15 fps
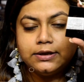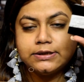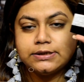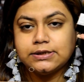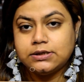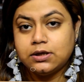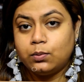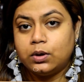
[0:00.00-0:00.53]
This
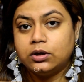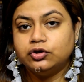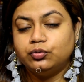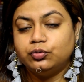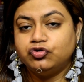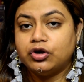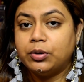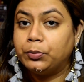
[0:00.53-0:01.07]
is the ones
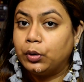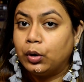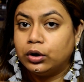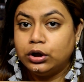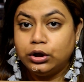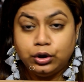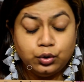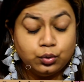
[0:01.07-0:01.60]
which I'm
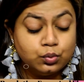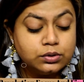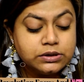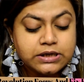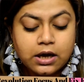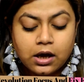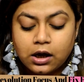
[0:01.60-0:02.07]
going to use.